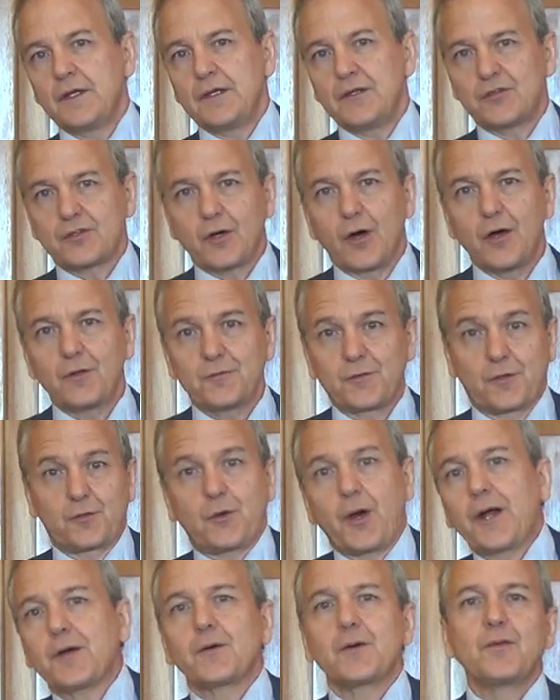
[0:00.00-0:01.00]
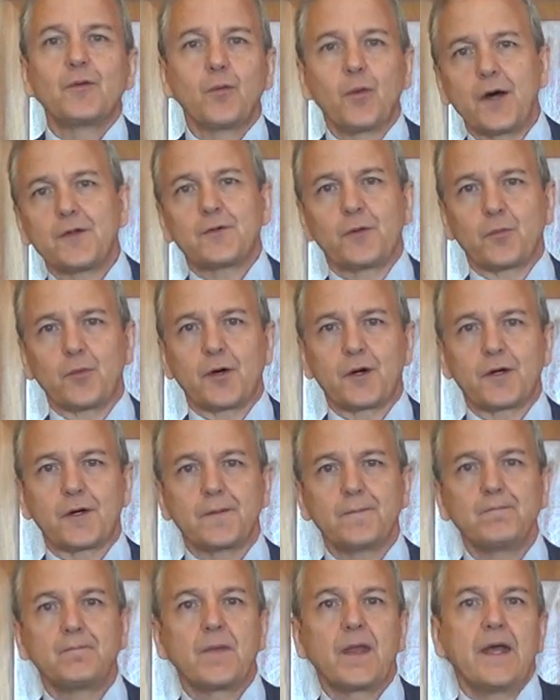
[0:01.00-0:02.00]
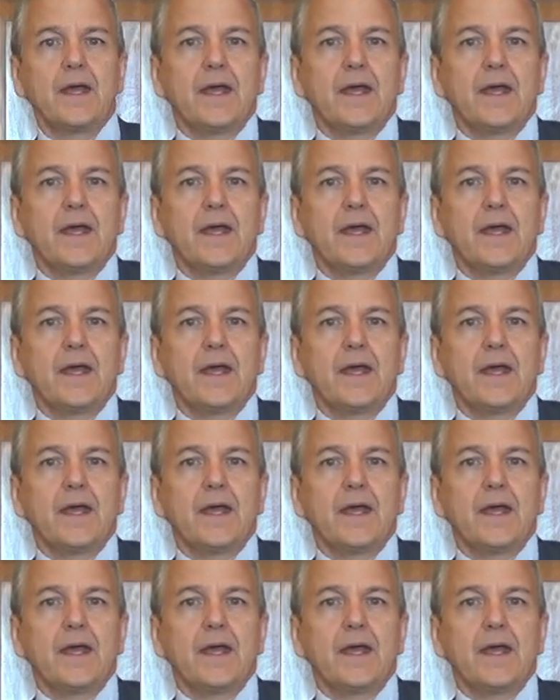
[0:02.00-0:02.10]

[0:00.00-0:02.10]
He's called Gregory the Wonder Worker.